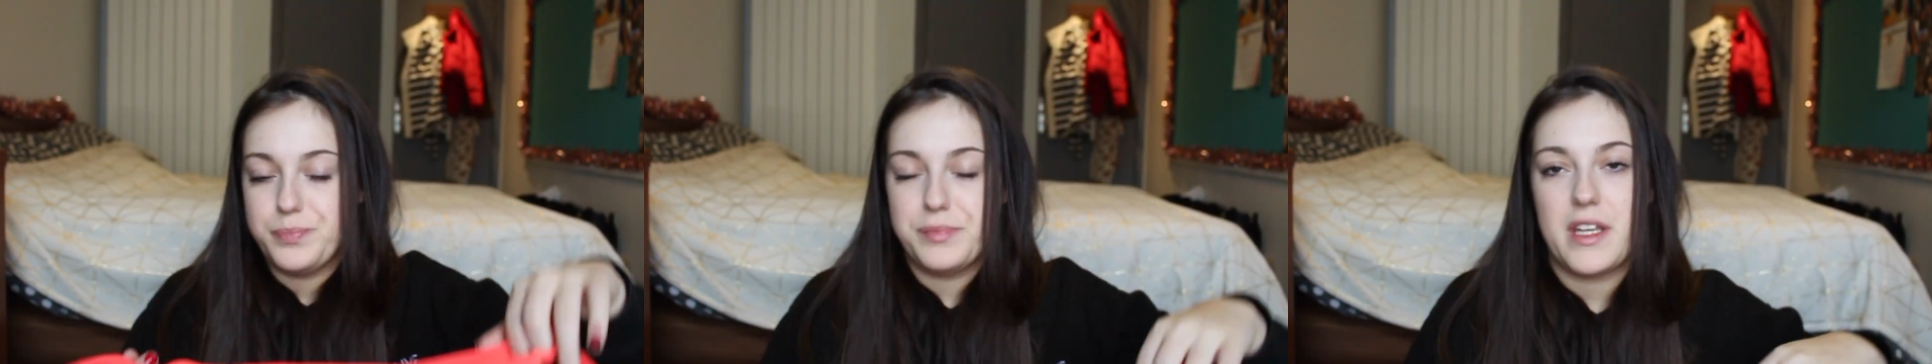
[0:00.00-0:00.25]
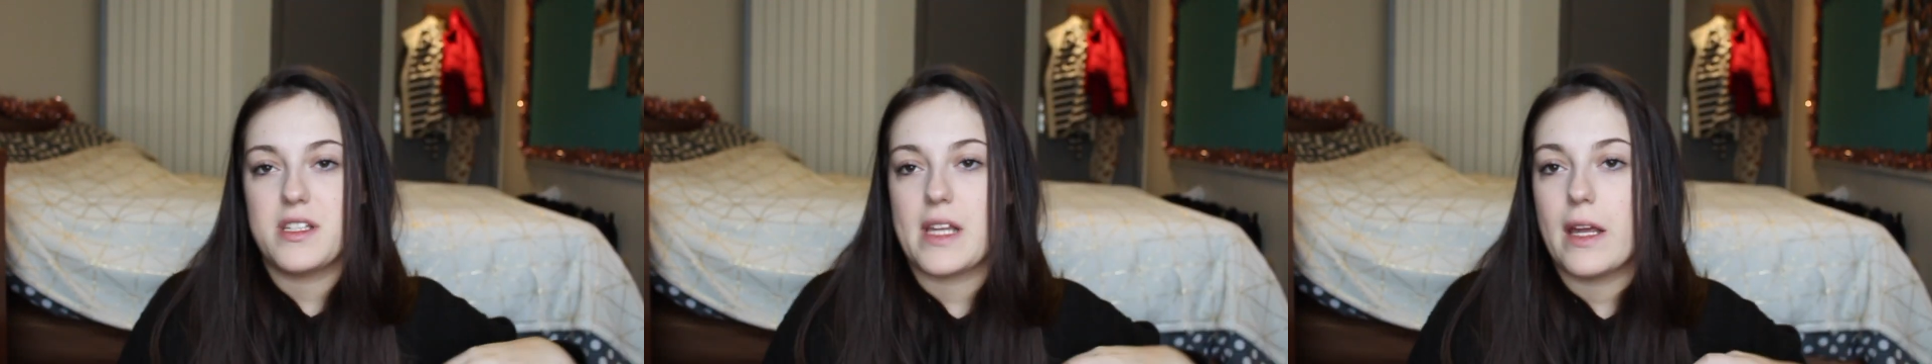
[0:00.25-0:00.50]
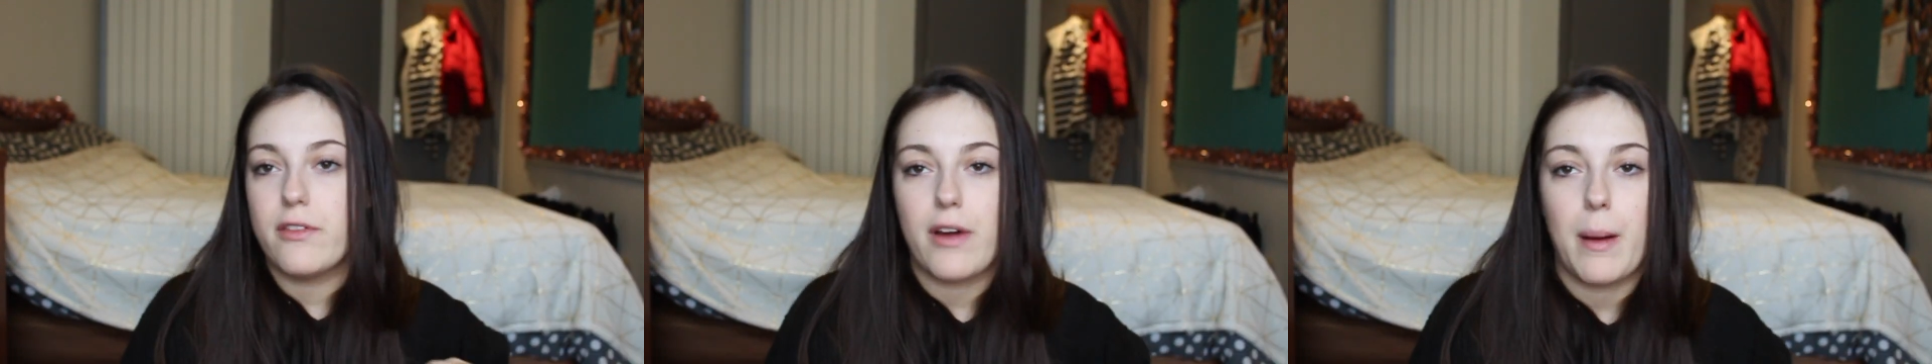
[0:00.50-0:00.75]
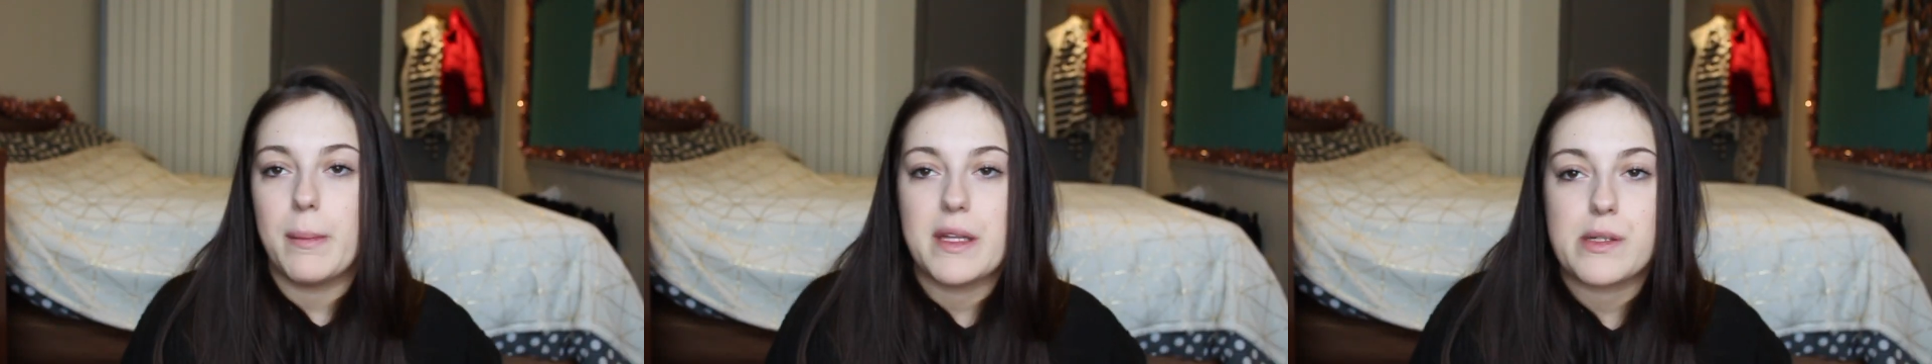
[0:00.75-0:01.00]
and there's like
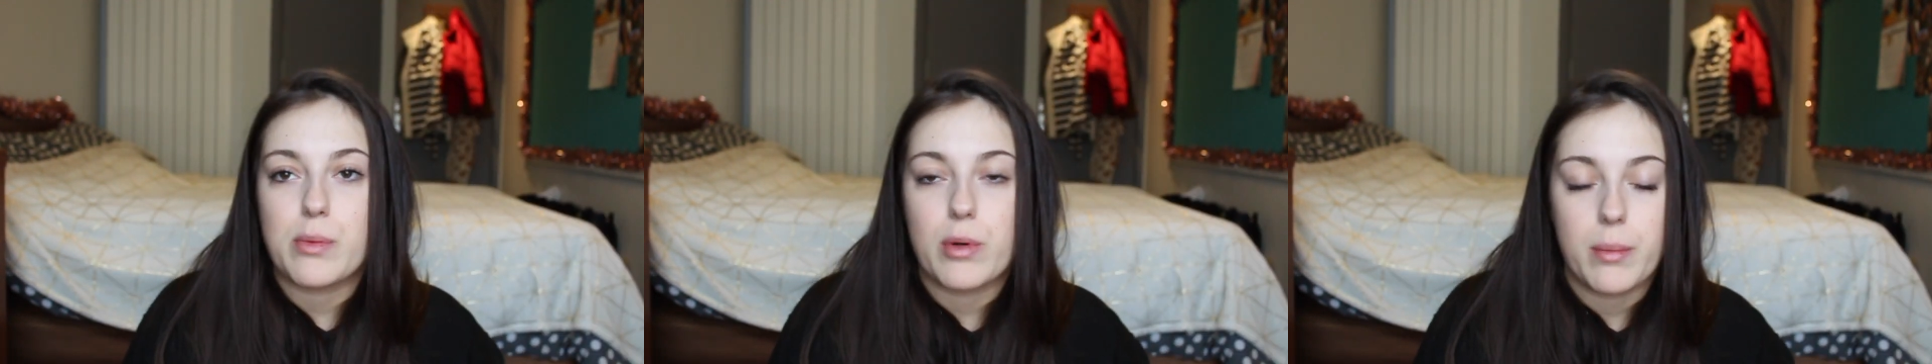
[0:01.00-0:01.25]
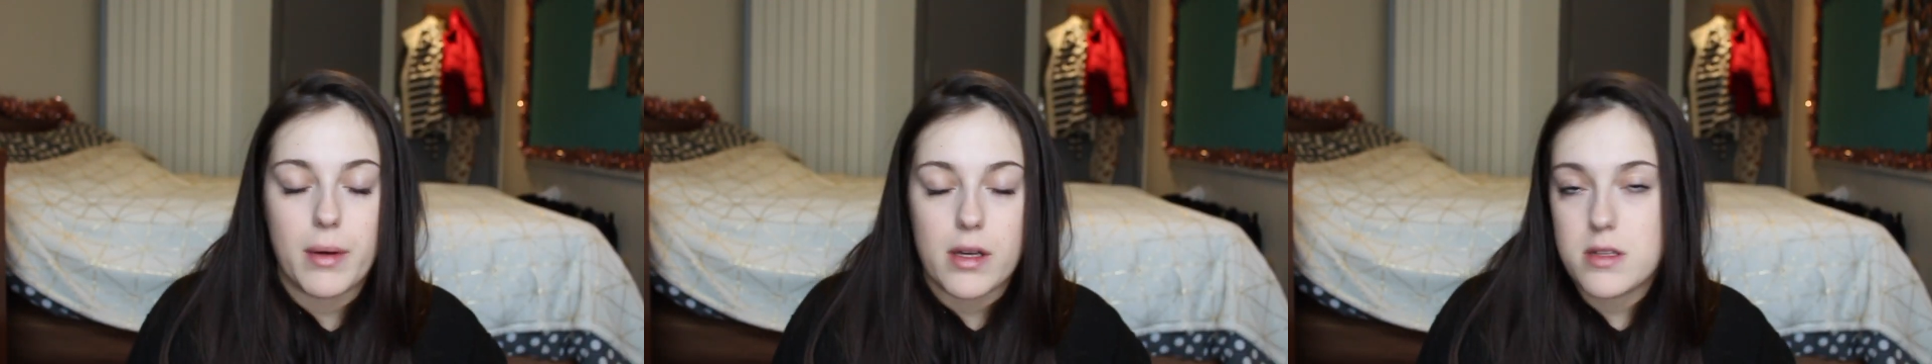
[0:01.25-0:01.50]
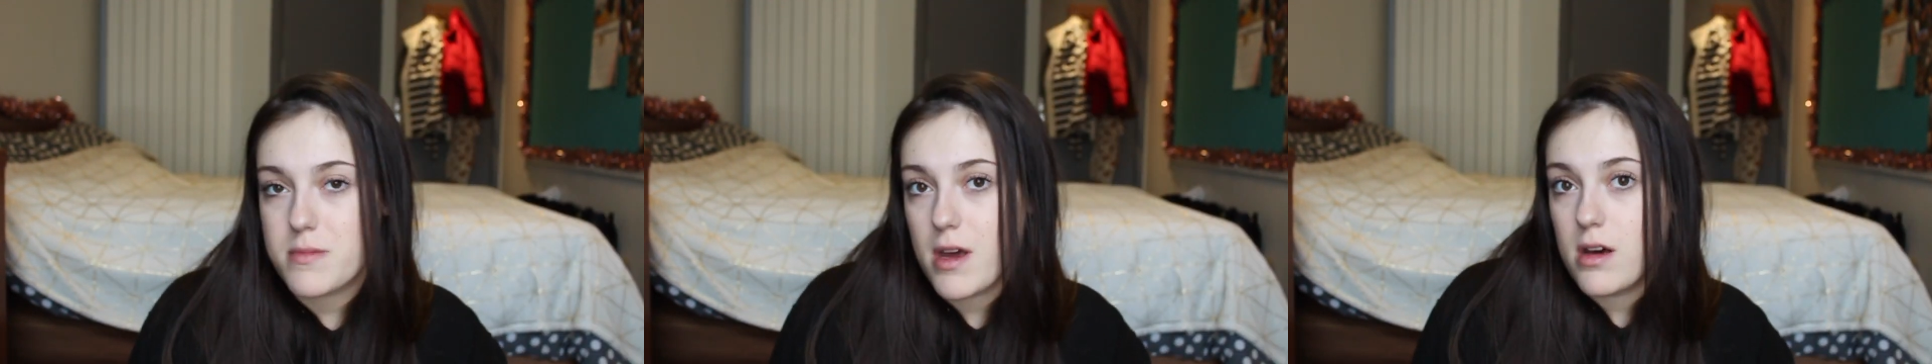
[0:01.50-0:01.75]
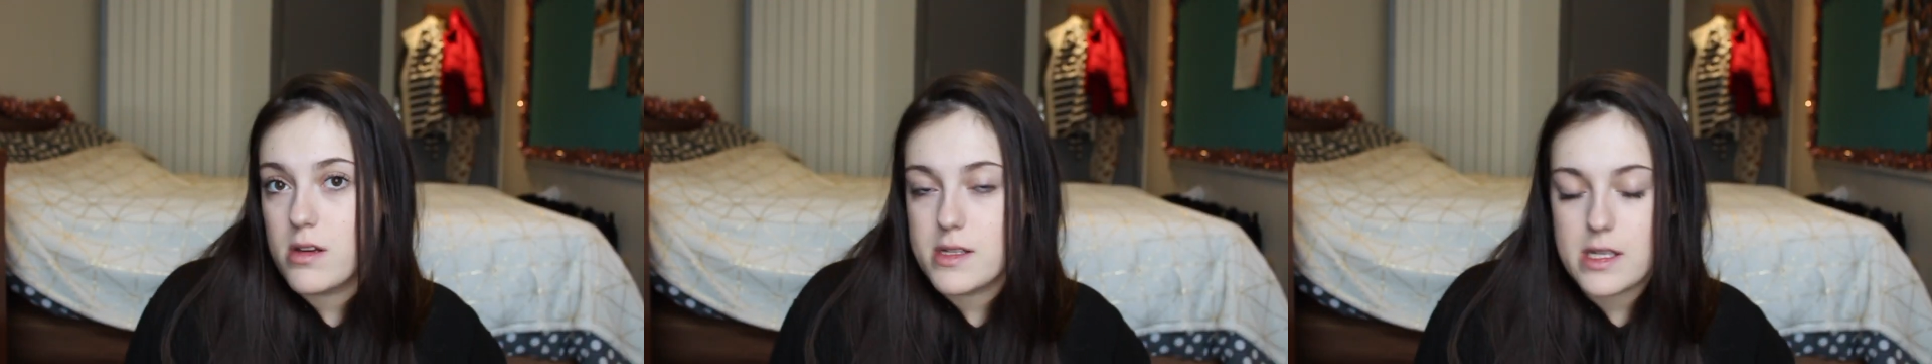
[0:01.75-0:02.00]
families walking past my
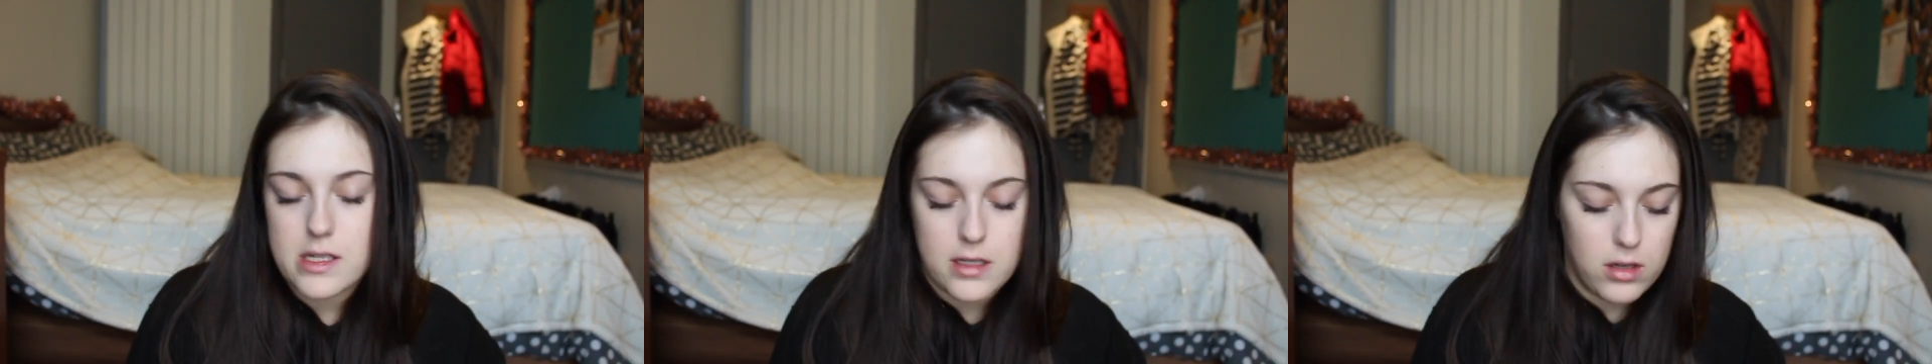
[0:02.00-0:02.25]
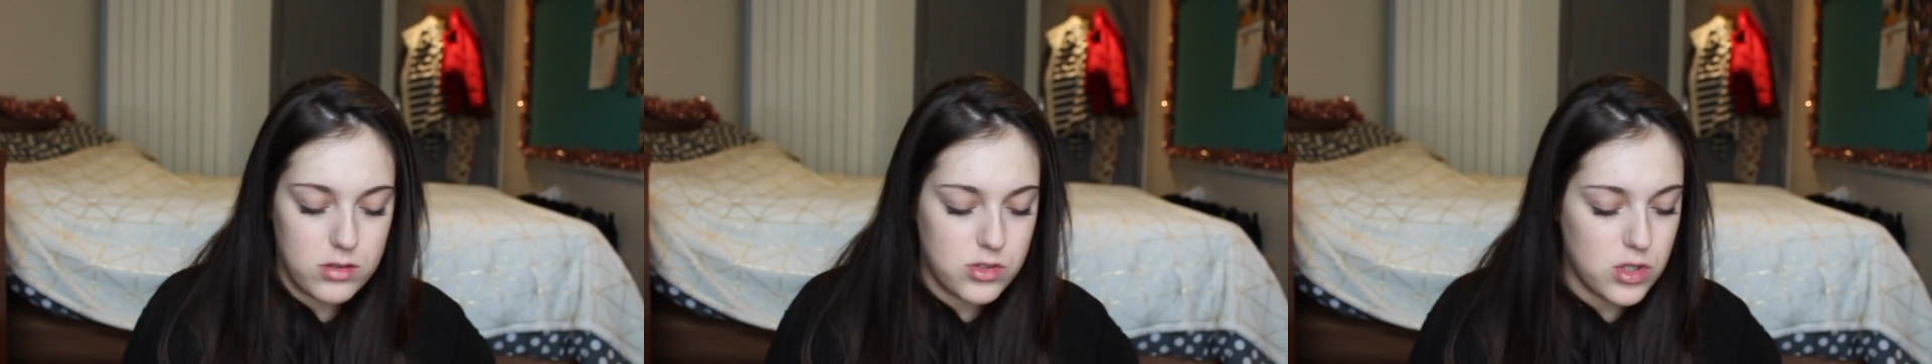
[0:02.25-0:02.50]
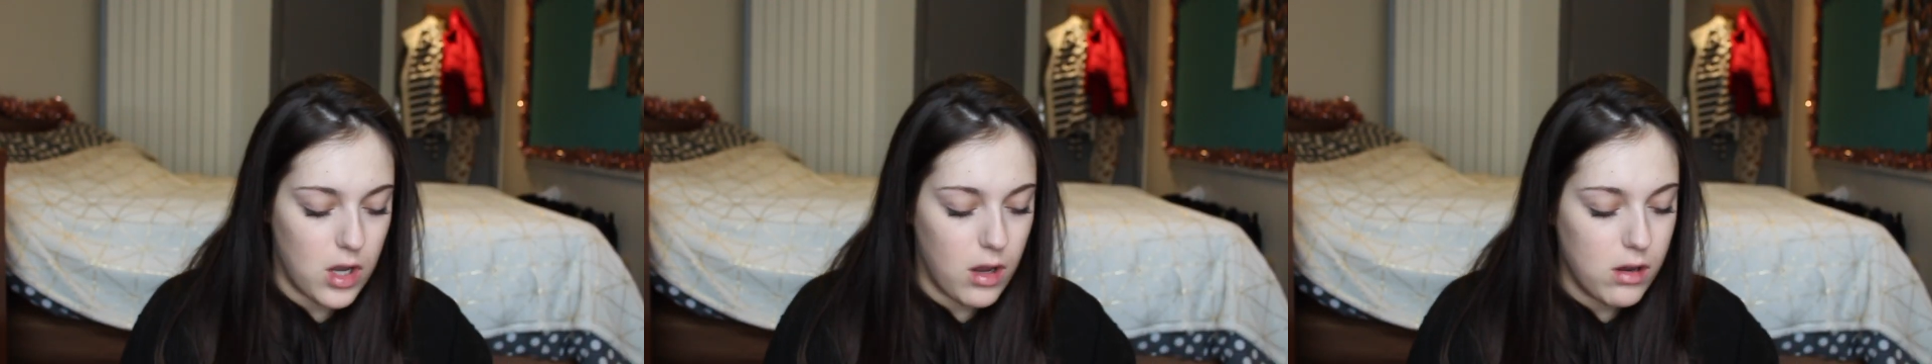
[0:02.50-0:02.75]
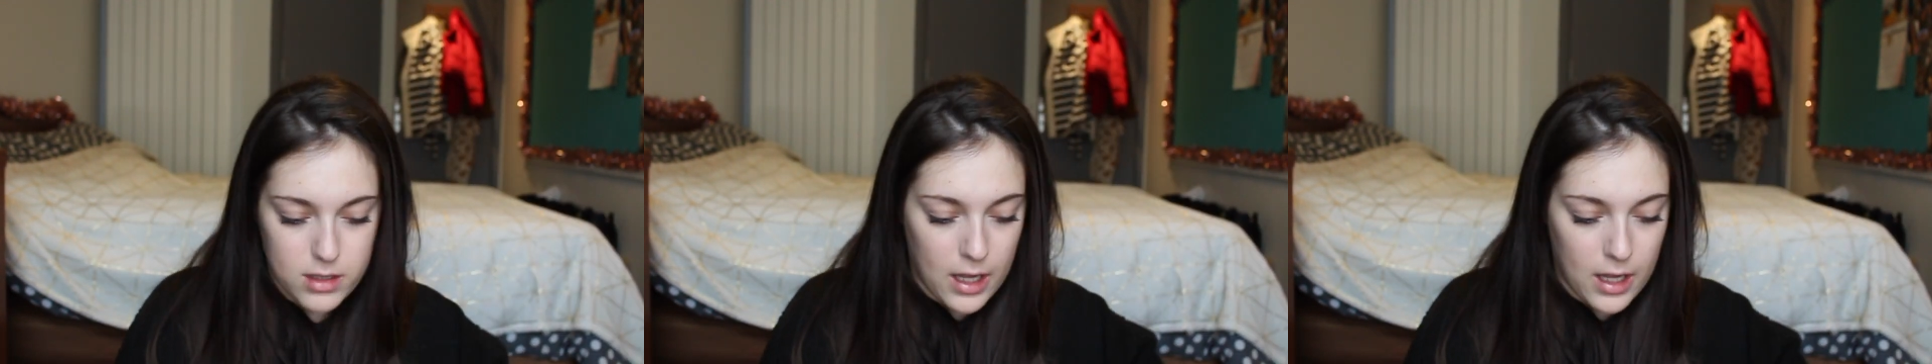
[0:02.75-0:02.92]
arses and on check.